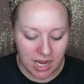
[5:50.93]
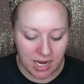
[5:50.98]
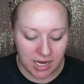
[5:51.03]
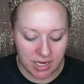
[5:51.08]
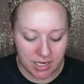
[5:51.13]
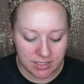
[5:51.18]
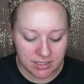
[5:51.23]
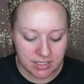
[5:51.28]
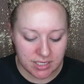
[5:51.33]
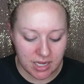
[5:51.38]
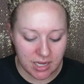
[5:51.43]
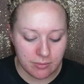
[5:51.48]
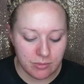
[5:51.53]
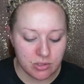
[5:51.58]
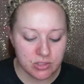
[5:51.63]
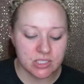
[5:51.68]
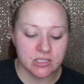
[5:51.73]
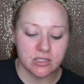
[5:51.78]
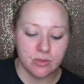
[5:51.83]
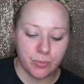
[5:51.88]
And today I'm
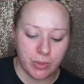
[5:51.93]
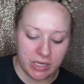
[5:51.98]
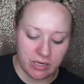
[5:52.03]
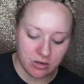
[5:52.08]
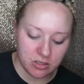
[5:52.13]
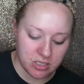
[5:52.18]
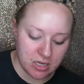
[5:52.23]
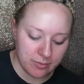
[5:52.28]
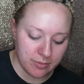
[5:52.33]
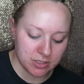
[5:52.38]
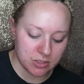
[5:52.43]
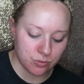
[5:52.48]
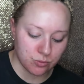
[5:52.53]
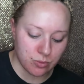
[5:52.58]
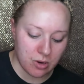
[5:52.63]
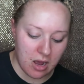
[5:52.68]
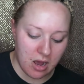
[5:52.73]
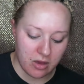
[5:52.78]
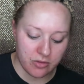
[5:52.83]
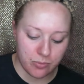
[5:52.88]
using the Peter Thomas
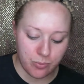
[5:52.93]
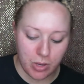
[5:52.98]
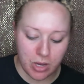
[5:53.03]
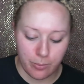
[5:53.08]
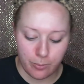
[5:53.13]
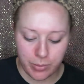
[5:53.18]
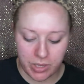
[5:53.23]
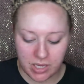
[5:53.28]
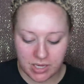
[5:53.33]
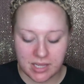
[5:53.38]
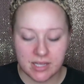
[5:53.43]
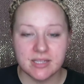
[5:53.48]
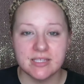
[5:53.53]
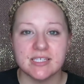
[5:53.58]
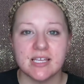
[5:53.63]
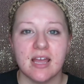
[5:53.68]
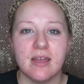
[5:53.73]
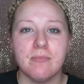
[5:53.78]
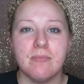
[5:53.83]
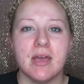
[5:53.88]
Roth Pumpkin
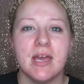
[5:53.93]
Enzyme